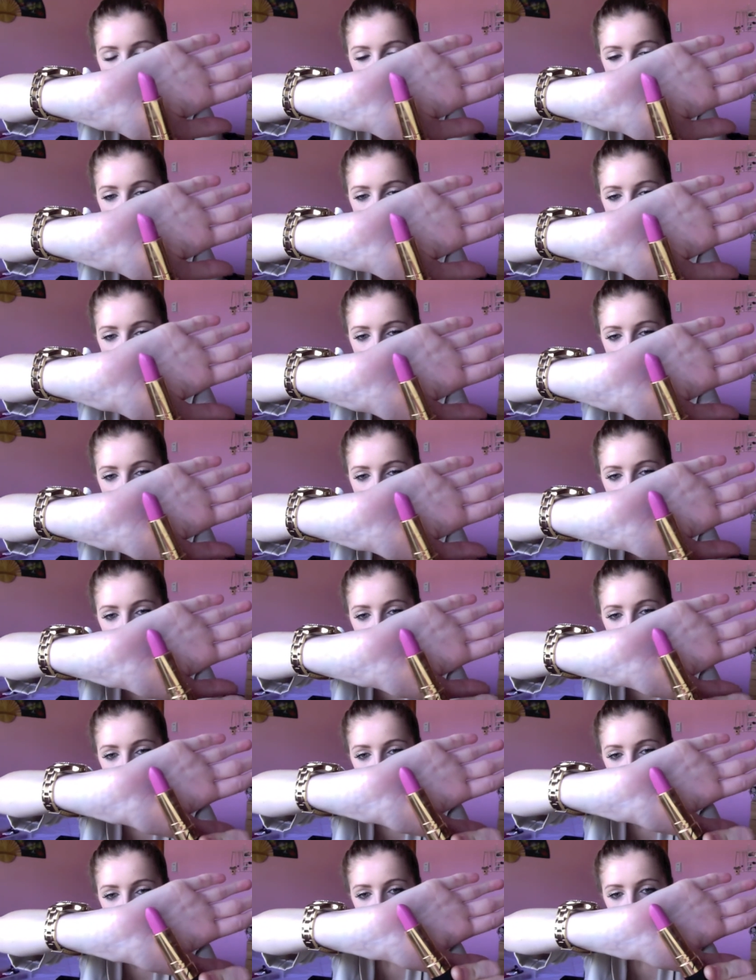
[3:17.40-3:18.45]
this. It's a
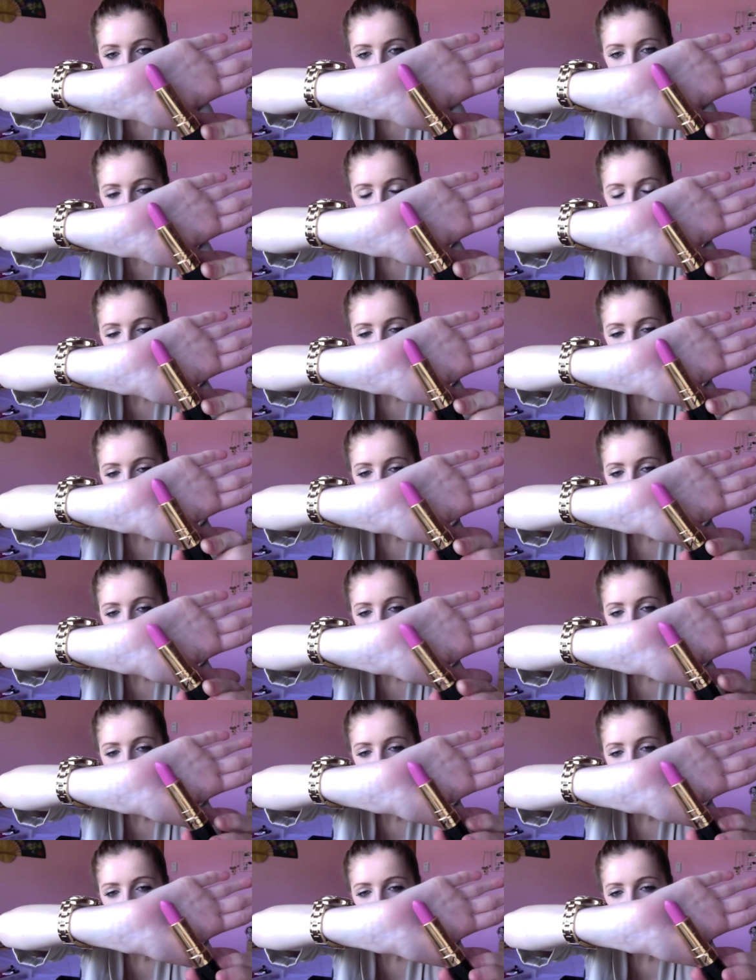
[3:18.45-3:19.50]
really, really pretty colour.
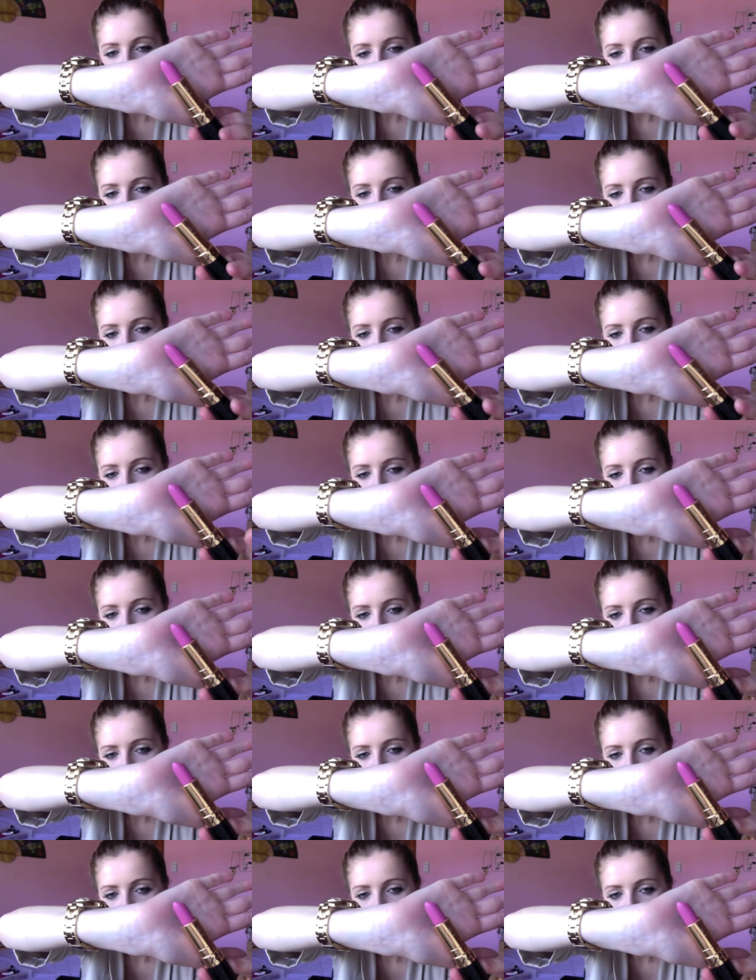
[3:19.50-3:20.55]
It's coming up a bit
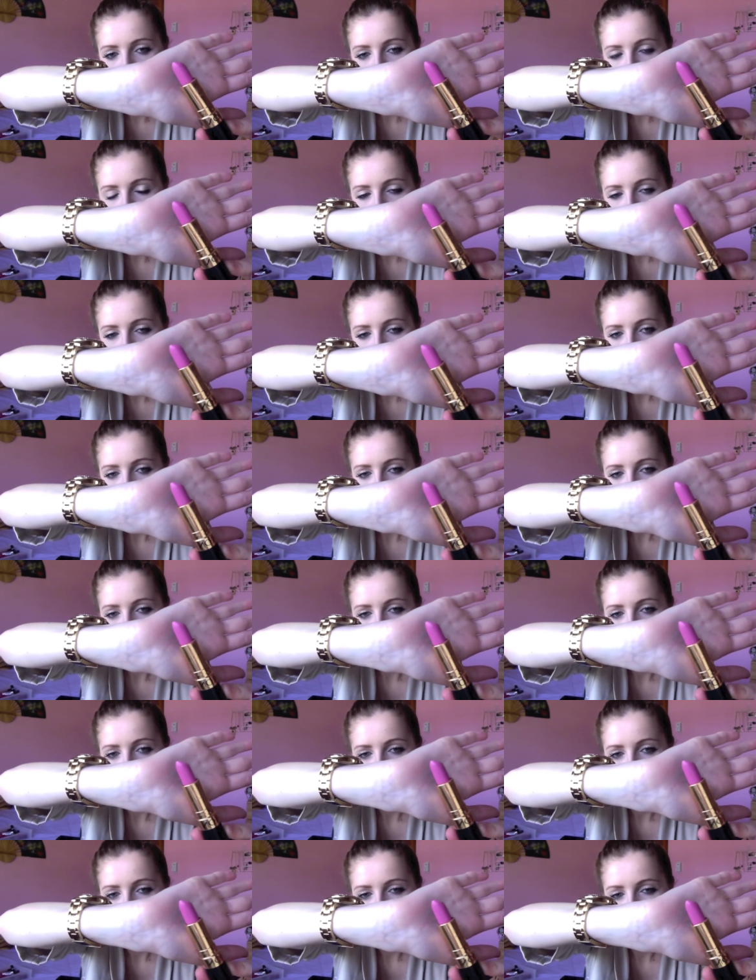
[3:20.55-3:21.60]
more
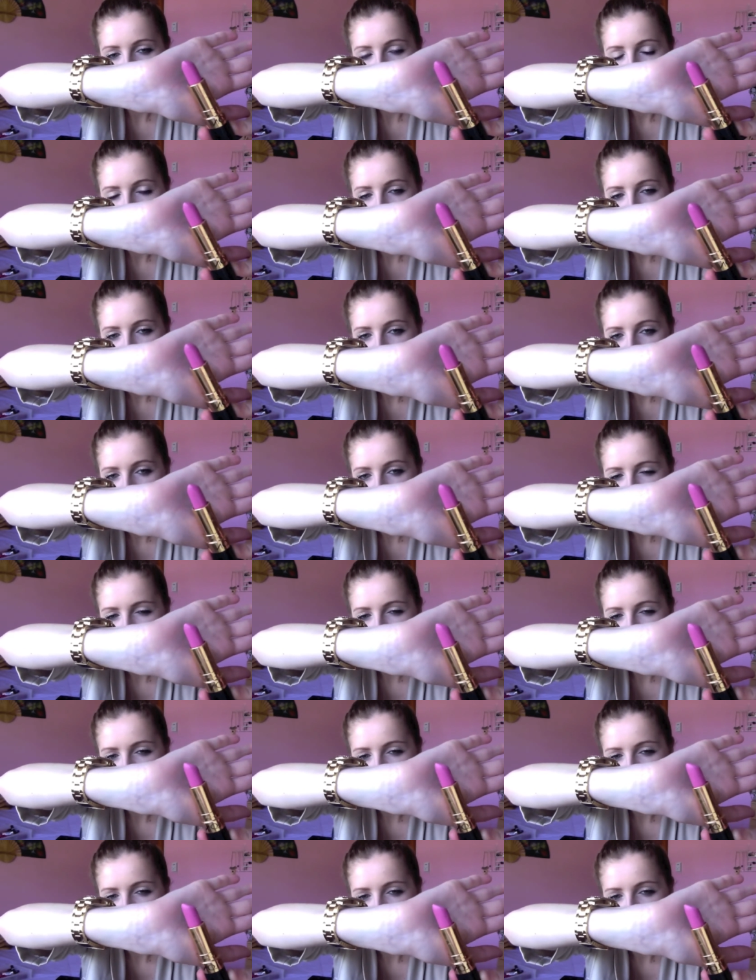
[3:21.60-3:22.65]
sort of
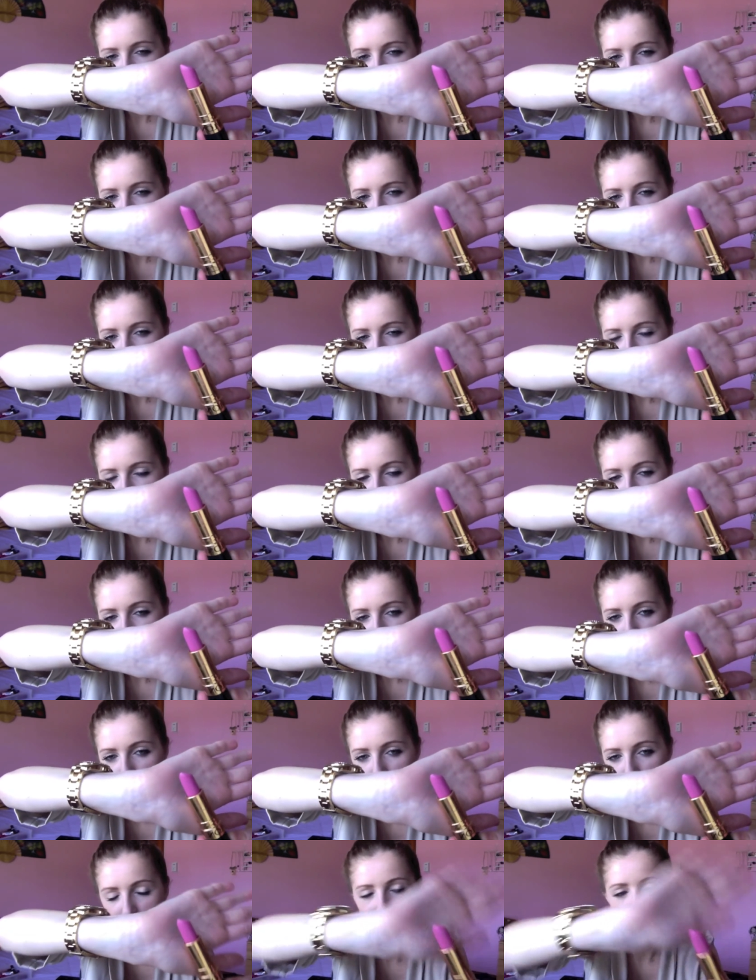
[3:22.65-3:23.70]
Barbie brighter pink
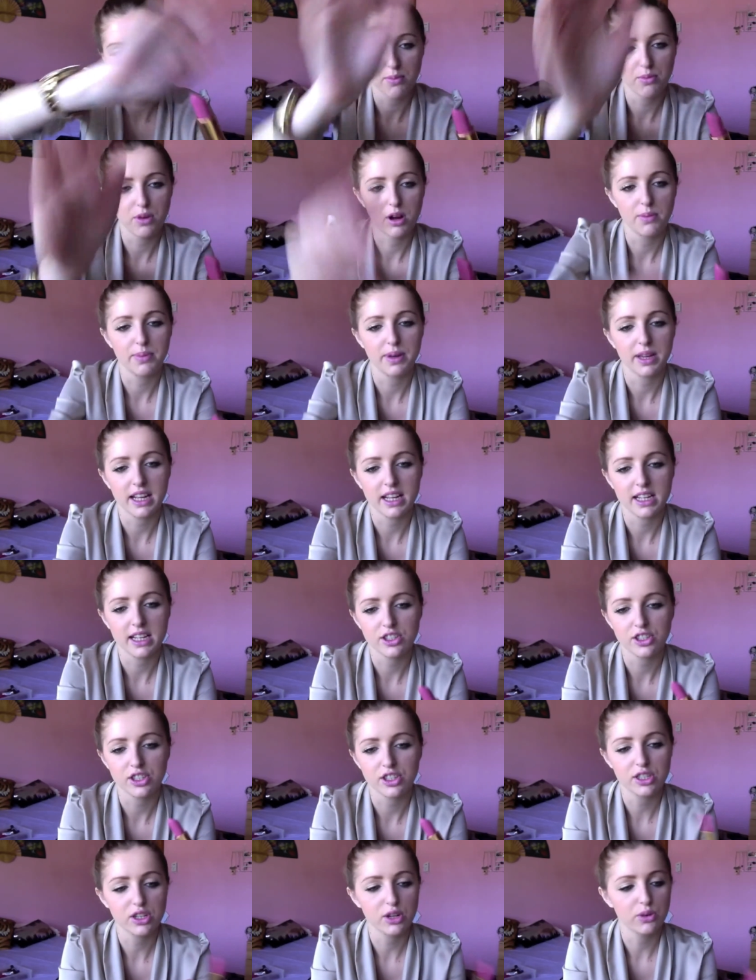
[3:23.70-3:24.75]
on camera, but it's
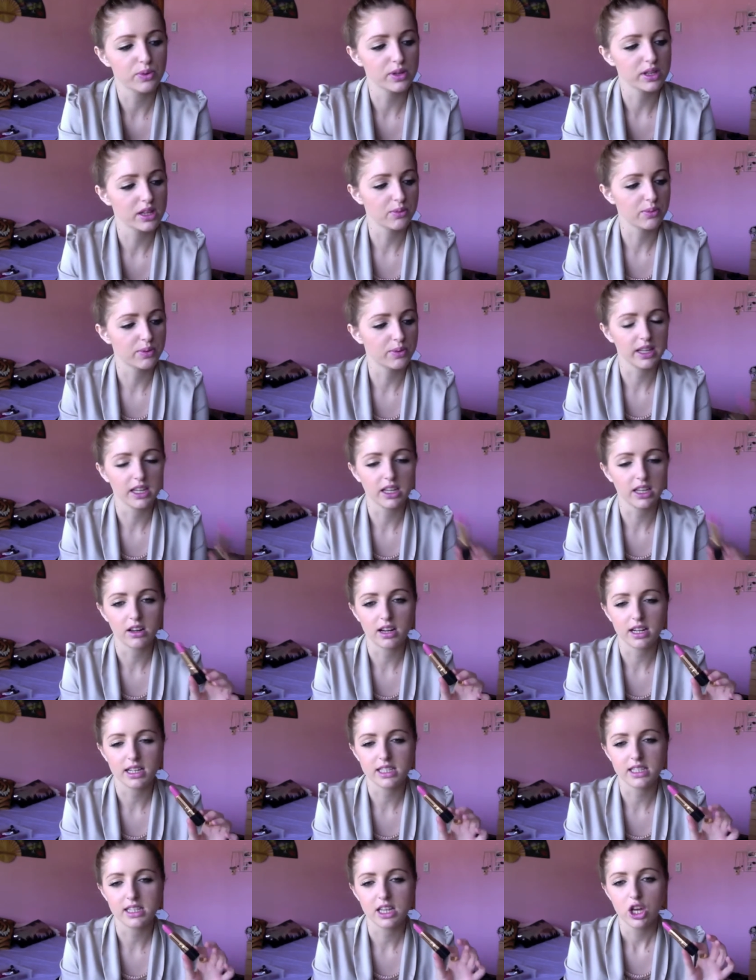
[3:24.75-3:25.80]
just a really, really
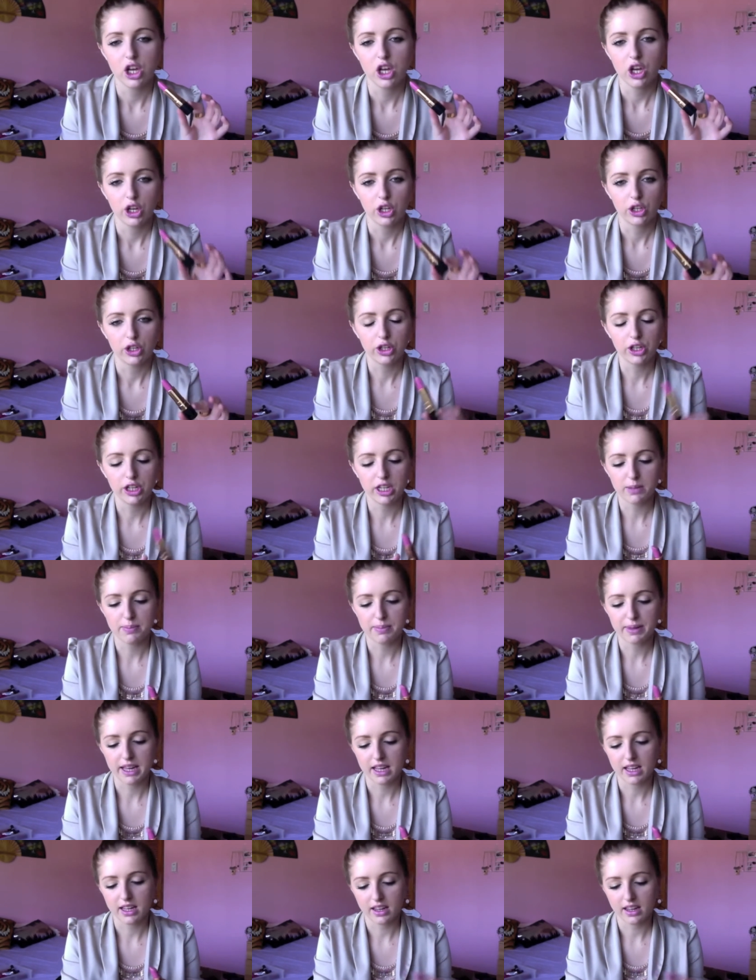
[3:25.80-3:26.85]
nice nudie
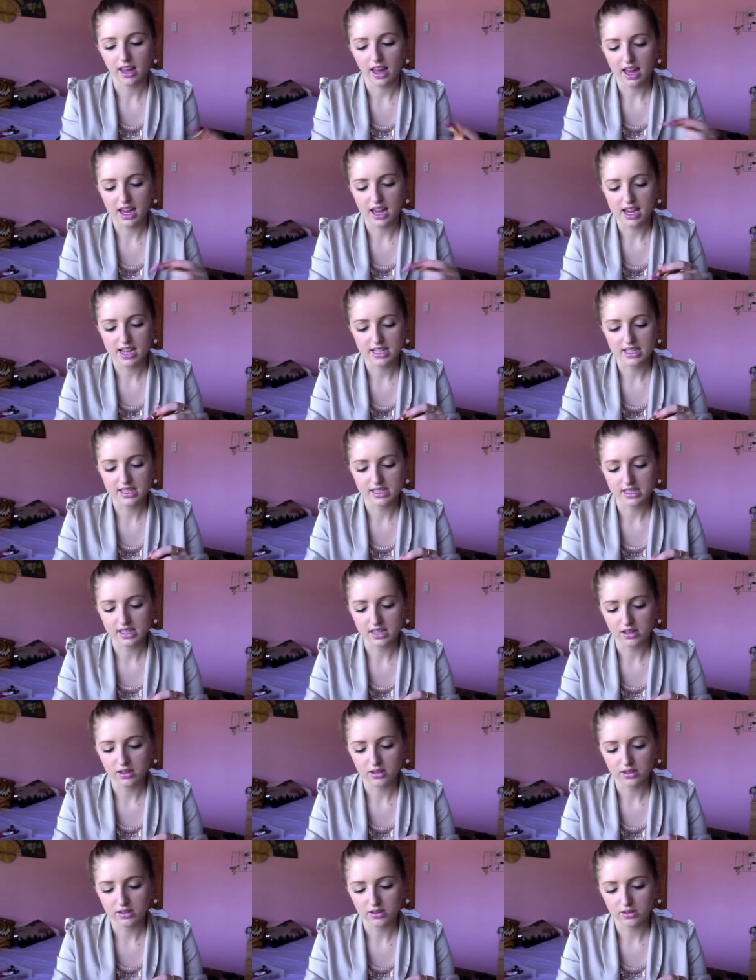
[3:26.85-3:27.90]
pink and
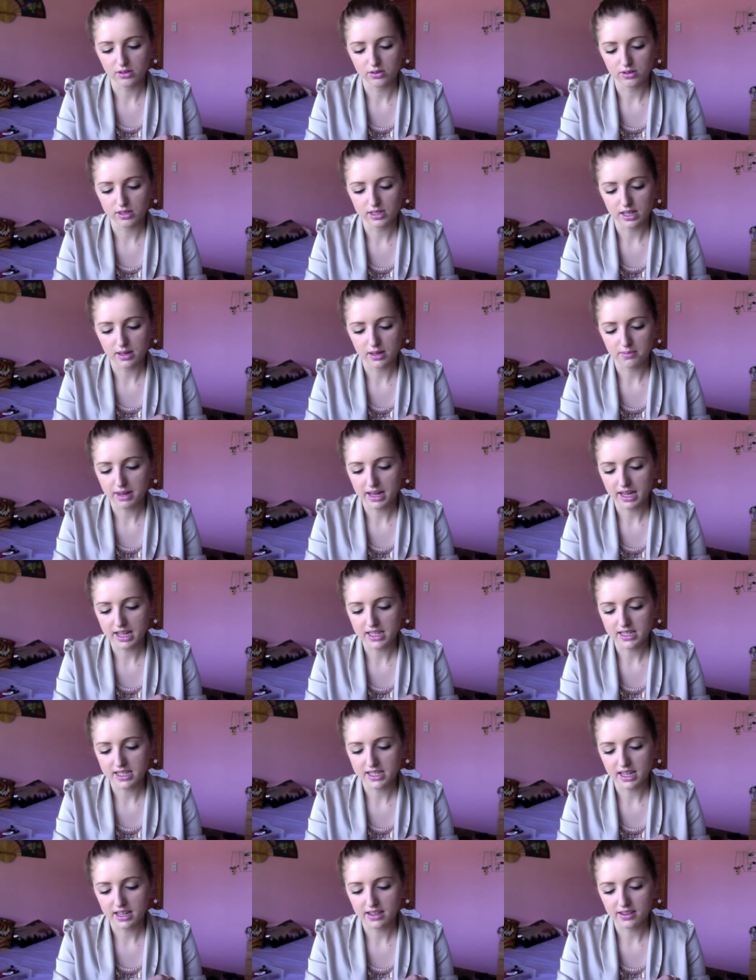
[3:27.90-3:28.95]
it looks
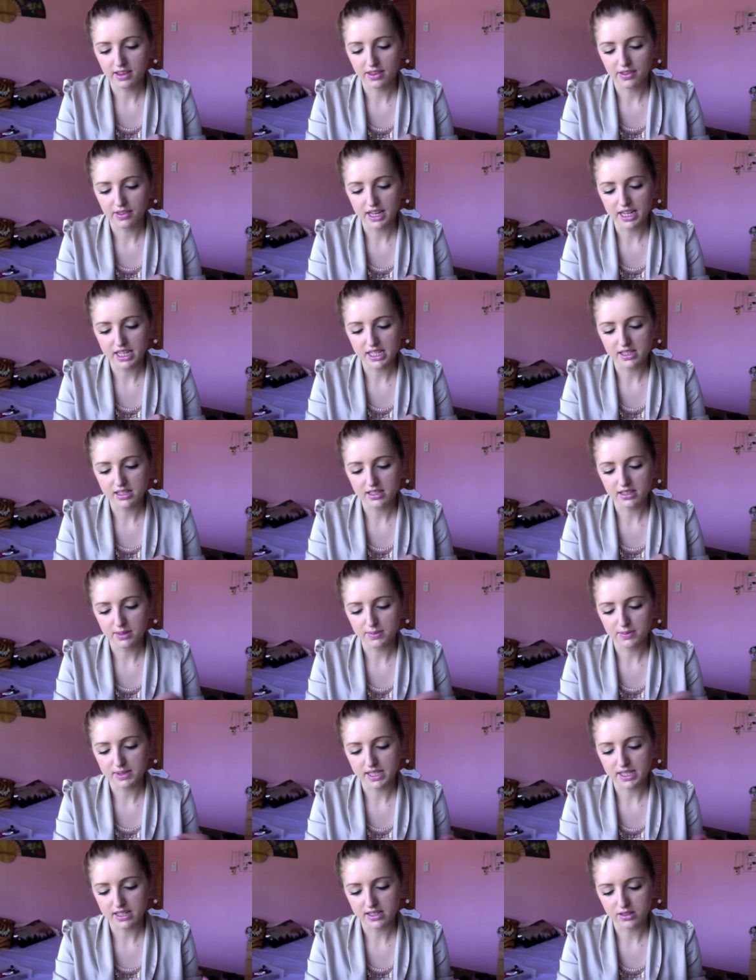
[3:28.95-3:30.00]
amazing. These
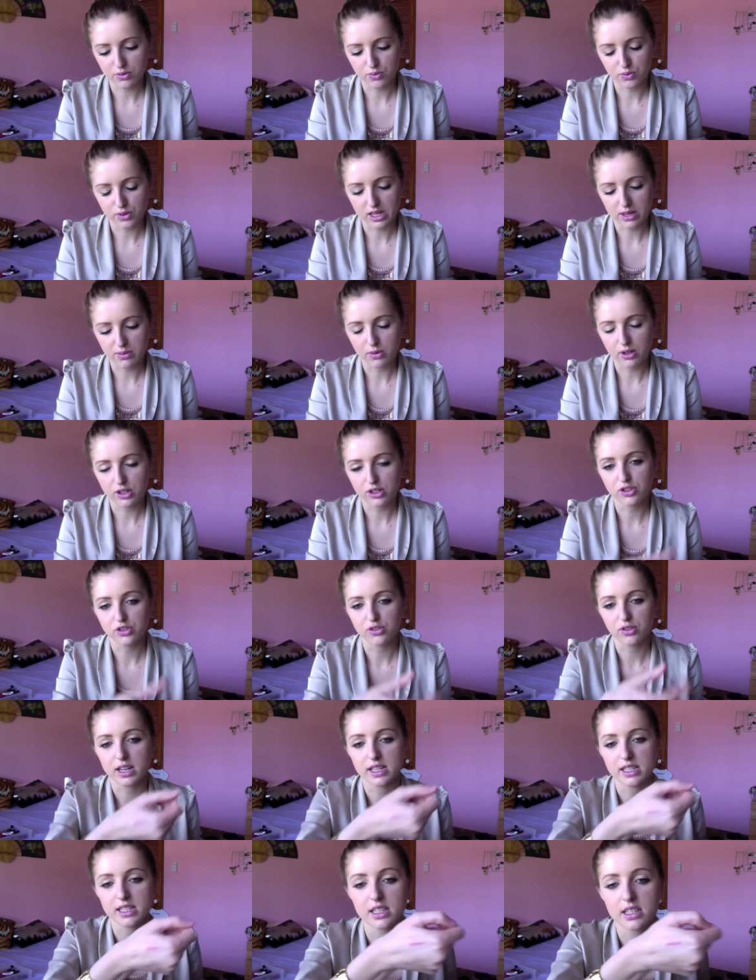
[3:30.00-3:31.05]
lipsticks are really
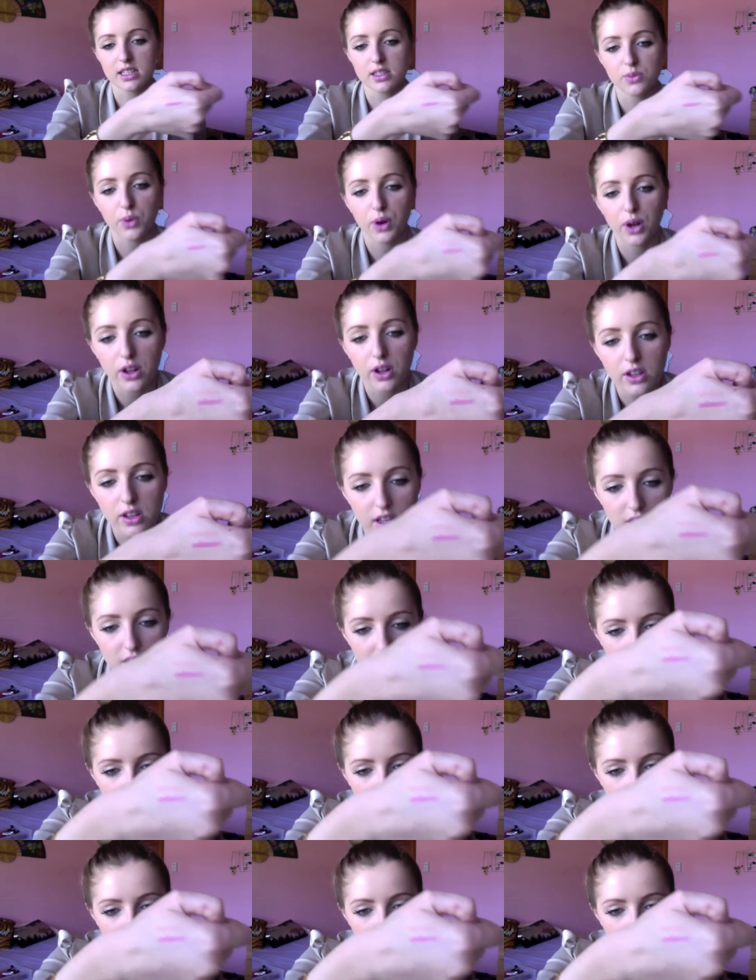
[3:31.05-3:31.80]
moisturizing as well.